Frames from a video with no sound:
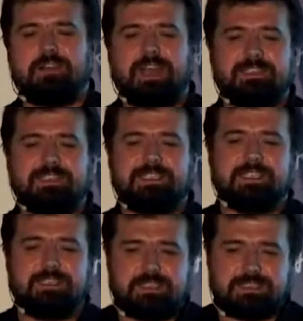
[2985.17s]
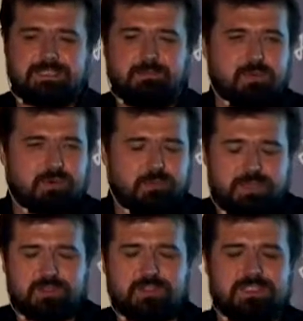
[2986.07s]
18 is important,
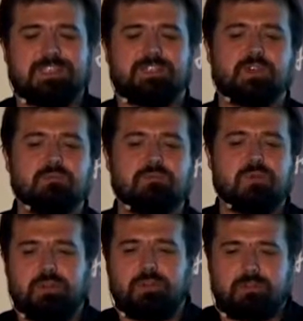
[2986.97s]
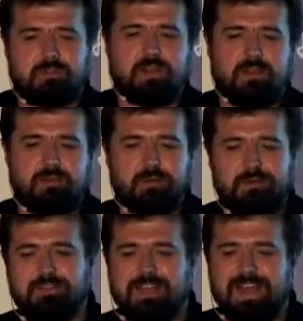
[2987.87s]
because at some point I thought